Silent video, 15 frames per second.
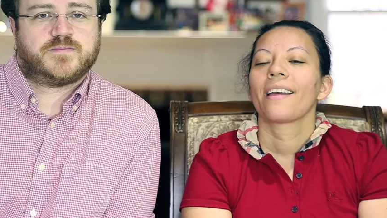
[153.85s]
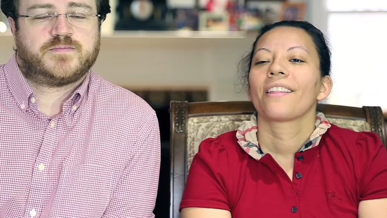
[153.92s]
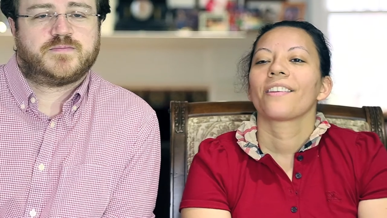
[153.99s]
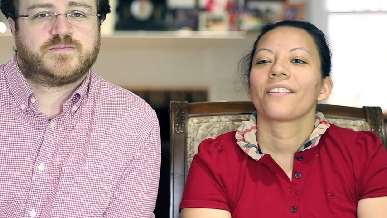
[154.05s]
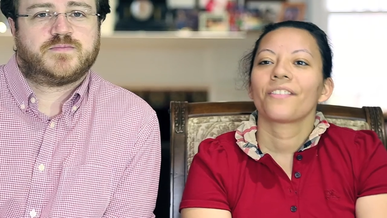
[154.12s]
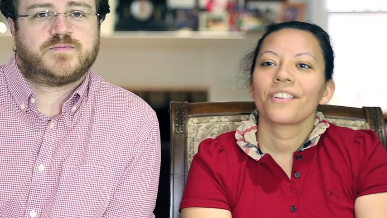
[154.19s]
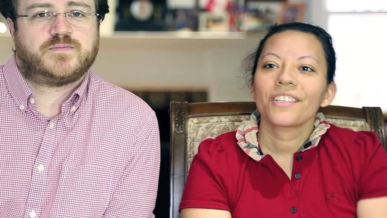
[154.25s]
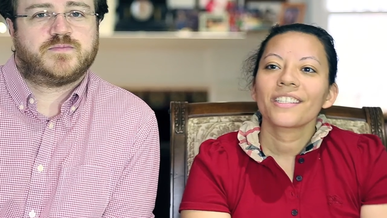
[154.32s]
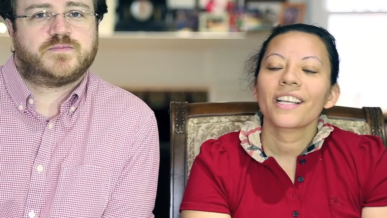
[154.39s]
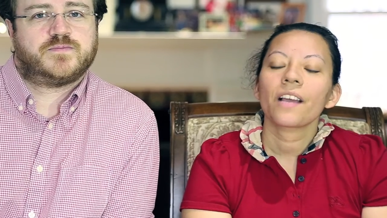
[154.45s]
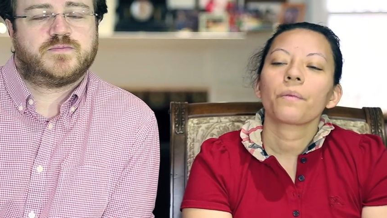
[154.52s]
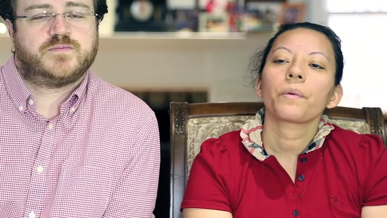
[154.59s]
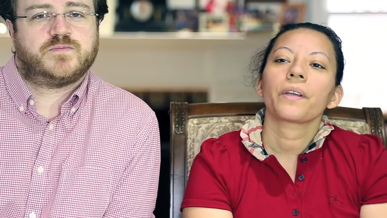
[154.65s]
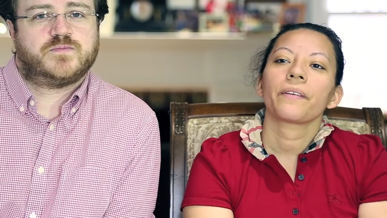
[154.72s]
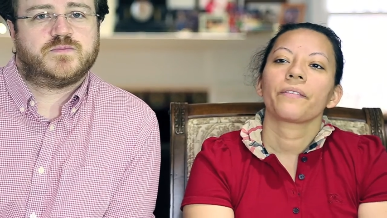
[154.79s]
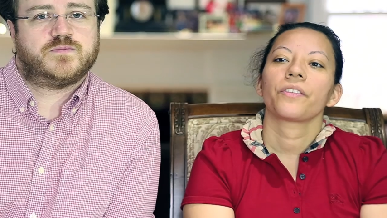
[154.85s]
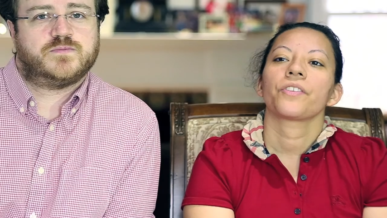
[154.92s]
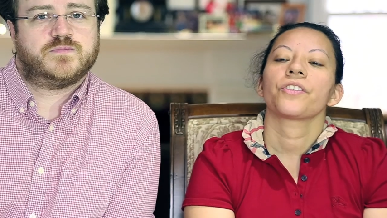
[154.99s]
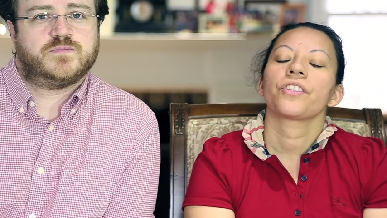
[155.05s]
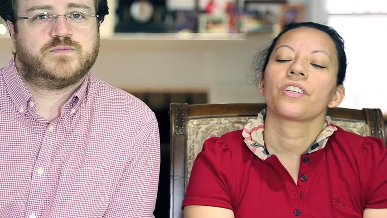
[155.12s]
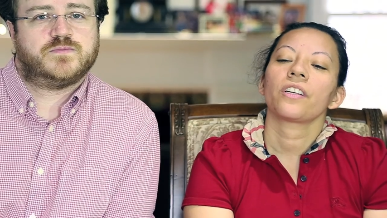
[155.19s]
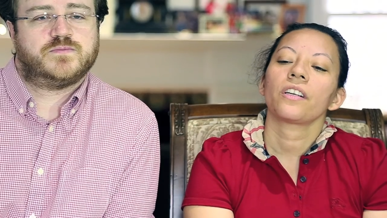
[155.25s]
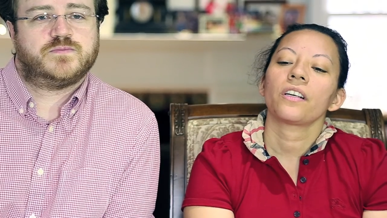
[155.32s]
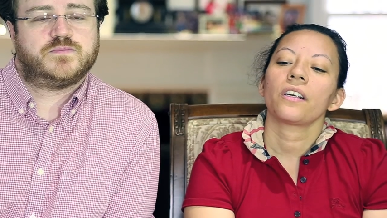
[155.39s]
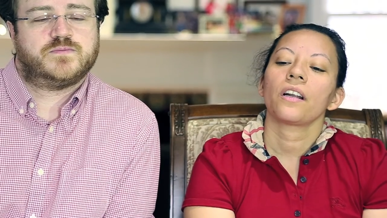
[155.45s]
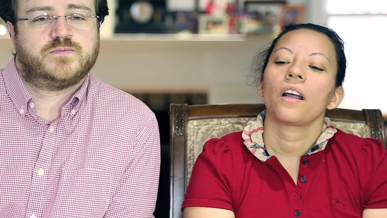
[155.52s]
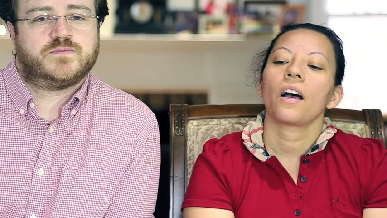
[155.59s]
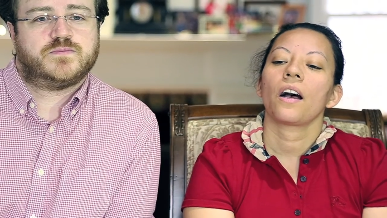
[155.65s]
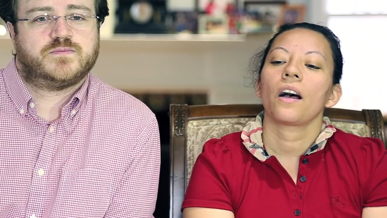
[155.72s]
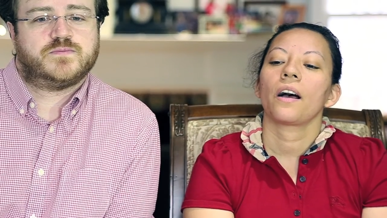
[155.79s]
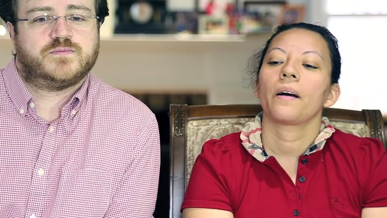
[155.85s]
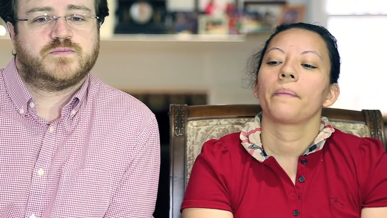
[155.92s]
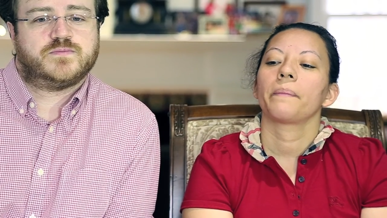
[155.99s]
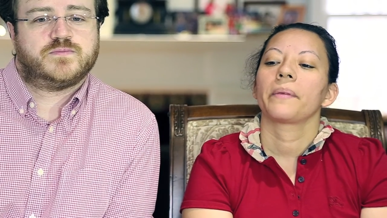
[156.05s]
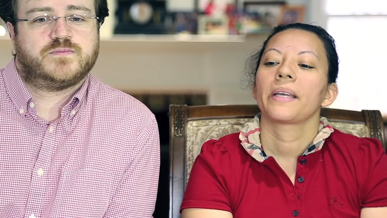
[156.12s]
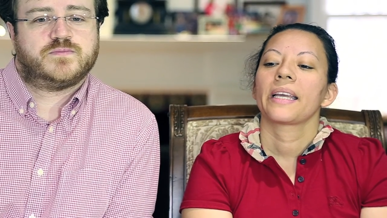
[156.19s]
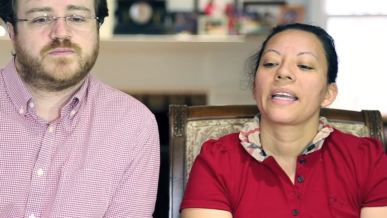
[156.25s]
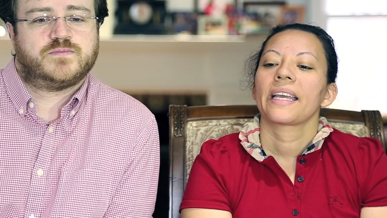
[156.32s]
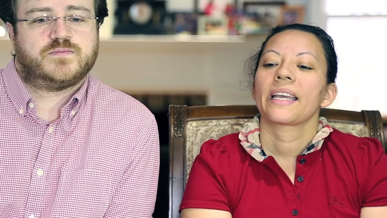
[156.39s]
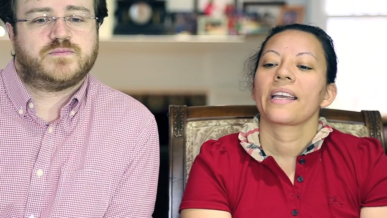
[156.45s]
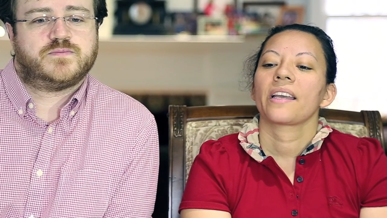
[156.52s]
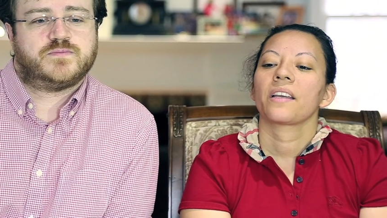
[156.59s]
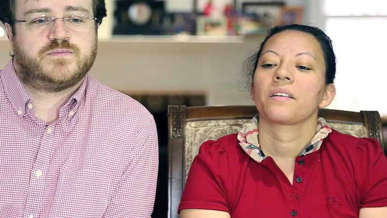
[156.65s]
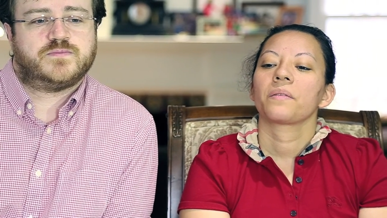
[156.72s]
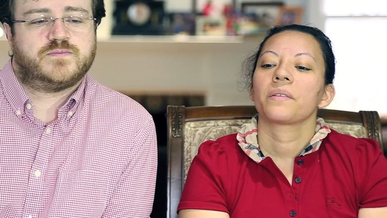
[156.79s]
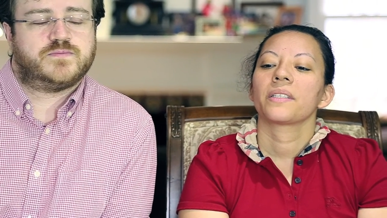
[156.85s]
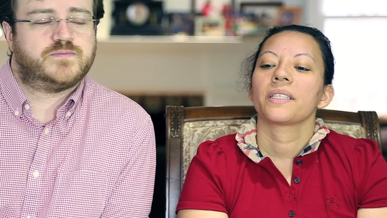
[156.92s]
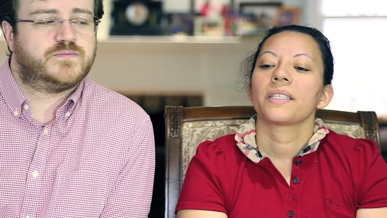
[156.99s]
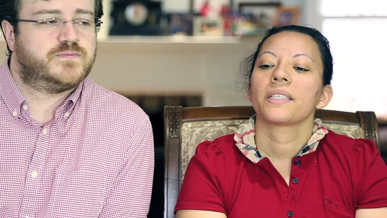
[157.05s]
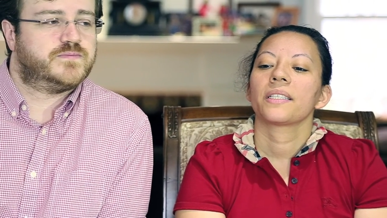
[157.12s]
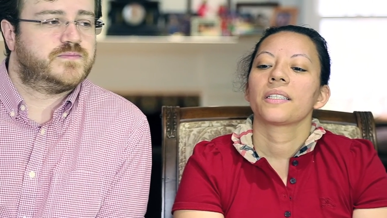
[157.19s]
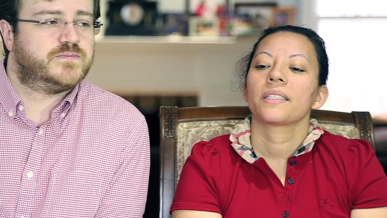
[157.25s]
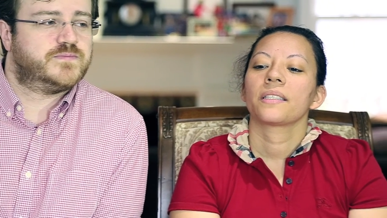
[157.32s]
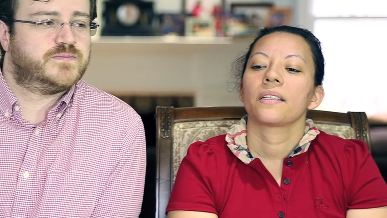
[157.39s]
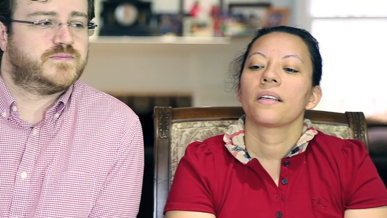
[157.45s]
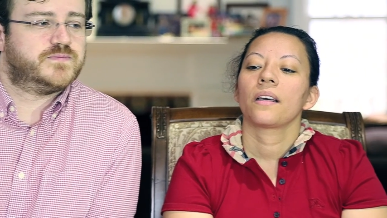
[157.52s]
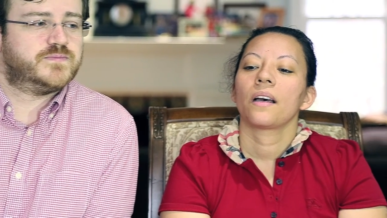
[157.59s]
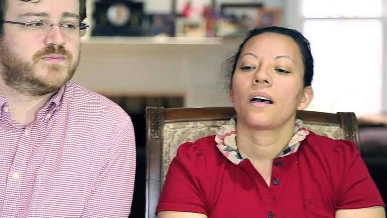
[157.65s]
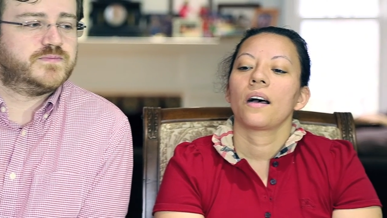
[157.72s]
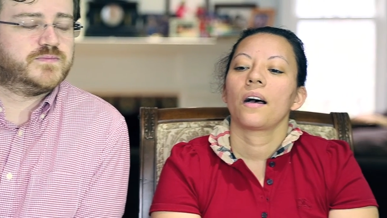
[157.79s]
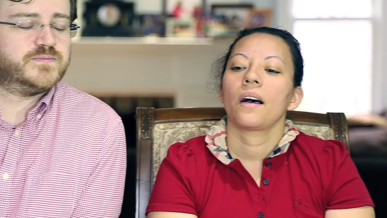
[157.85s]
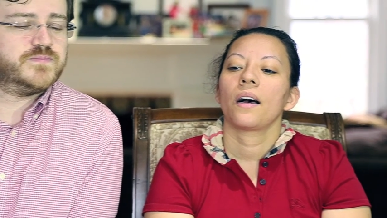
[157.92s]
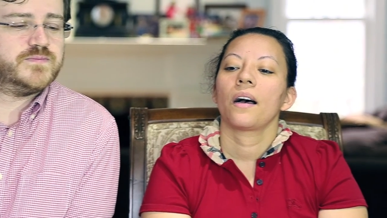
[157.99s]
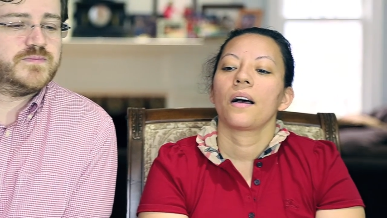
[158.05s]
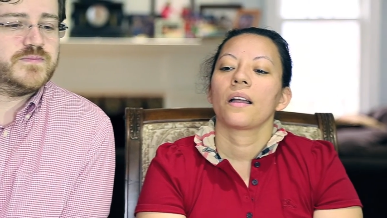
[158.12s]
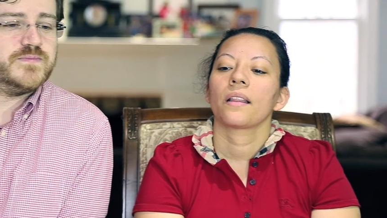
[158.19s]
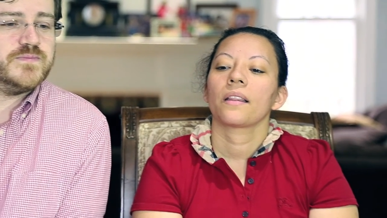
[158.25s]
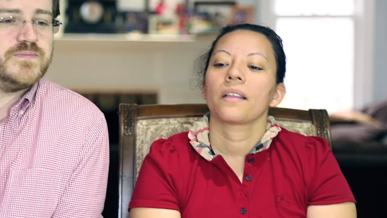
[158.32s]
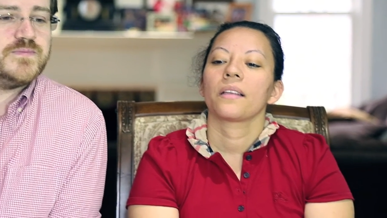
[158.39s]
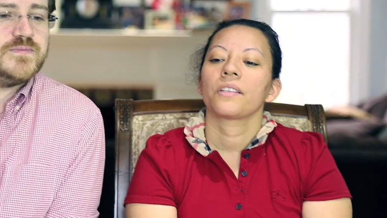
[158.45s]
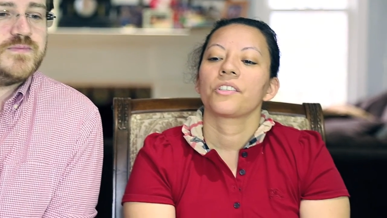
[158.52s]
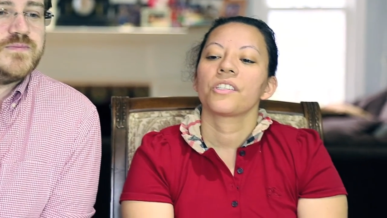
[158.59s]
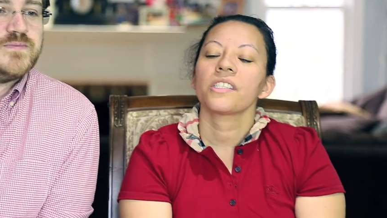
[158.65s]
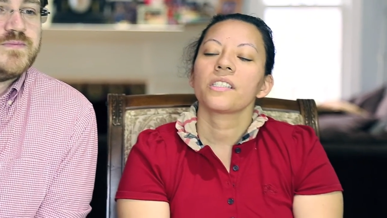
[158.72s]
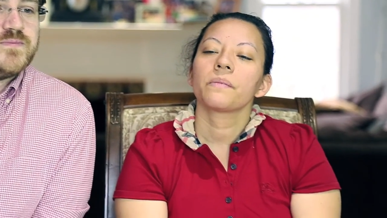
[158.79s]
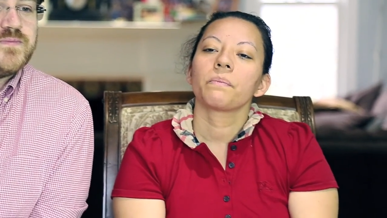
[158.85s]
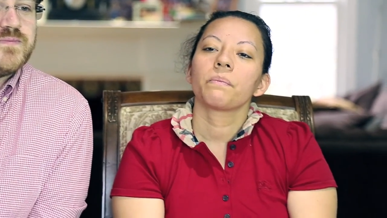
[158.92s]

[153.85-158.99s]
Speaker 1: The first time we infused her, um, it was just